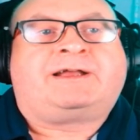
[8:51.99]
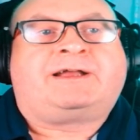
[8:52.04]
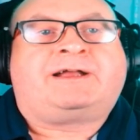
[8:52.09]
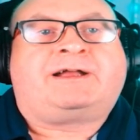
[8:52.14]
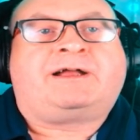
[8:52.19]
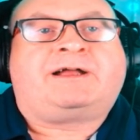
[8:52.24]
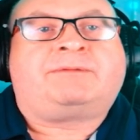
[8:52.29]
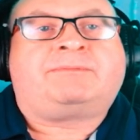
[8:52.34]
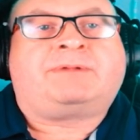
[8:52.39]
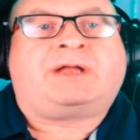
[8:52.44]

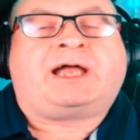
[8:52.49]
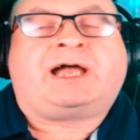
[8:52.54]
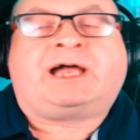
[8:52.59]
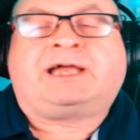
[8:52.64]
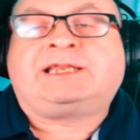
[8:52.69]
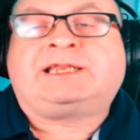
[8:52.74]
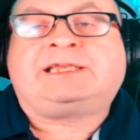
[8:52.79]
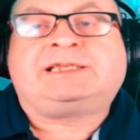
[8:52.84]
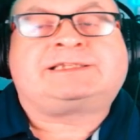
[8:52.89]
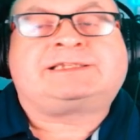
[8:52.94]

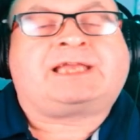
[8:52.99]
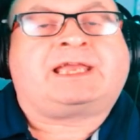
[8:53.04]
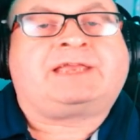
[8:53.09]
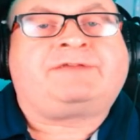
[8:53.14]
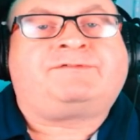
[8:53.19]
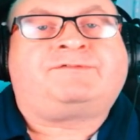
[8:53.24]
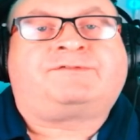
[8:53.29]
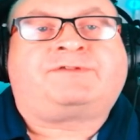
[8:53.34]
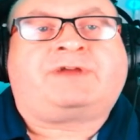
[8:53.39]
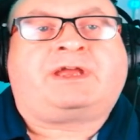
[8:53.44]
And it is
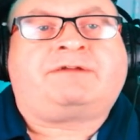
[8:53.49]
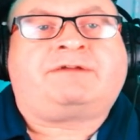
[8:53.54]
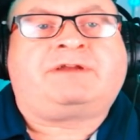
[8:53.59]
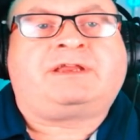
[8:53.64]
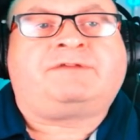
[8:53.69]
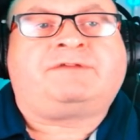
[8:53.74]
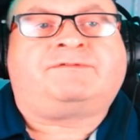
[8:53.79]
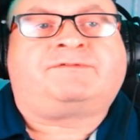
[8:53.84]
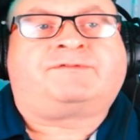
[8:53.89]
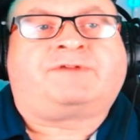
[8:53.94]
a
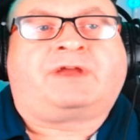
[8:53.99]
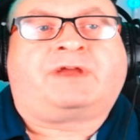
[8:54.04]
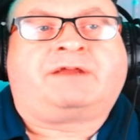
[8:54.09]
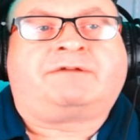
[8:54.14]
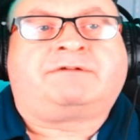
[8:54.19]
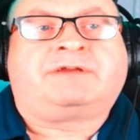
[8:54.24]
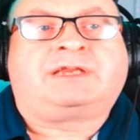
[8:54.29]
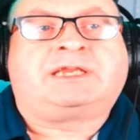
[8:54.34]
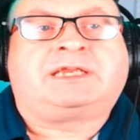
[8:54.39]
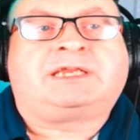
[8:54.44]
very,
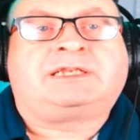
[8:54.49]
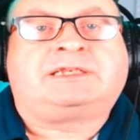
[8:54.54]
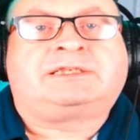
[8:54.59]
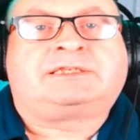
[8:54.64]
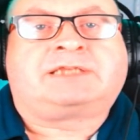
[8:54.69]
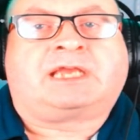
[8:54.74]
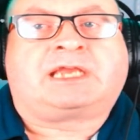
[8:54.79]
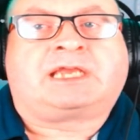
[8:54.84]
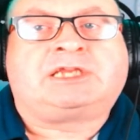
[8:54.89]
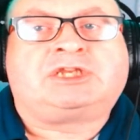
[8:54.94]
very
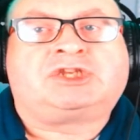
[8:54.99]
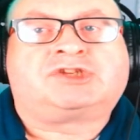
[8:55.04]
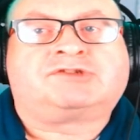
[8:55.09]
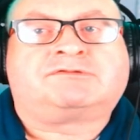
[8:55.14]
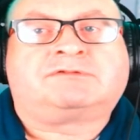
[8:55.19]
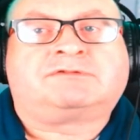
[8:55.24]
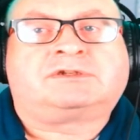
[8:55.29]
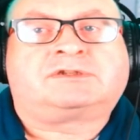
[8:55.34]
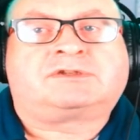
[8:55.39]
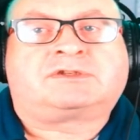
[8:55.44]

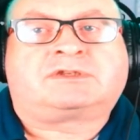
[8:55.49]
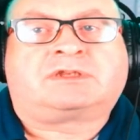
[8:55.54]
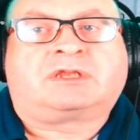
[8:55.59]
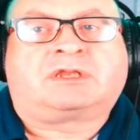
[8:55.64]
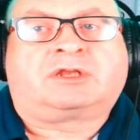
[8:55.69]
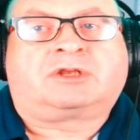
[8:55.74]
dangerous